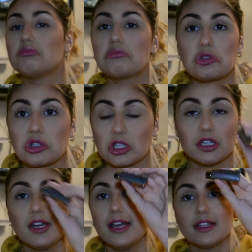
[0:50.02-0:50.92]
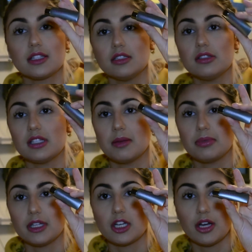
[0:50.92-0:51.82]
Sure. It's a little
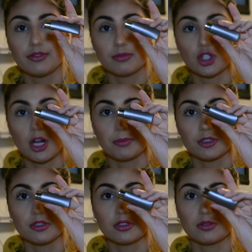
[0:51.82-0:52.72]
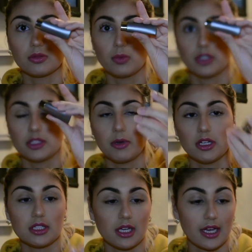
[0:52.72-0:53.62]
sample I got from Shoppers once
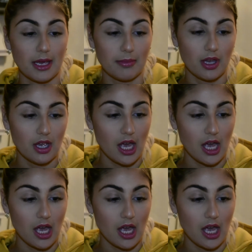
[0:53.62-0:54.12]
upon a time.